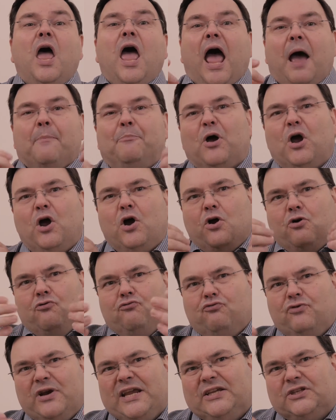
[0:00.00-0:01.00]
but her
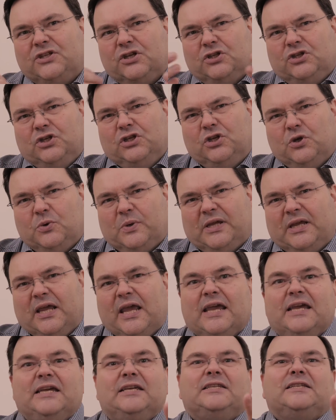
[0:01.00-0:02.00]
reason to do it
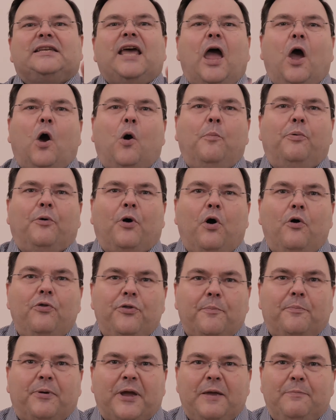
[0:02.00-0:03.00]
is to help
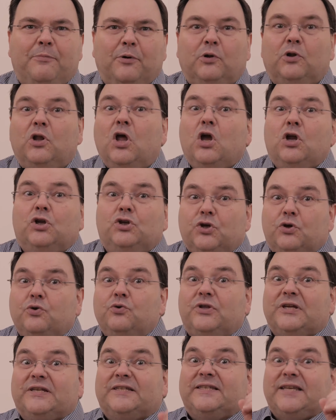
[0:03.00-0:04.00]
other people do
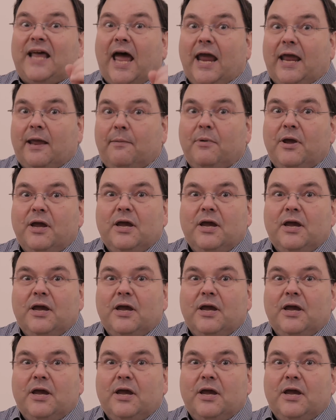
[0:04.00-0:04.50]
the same.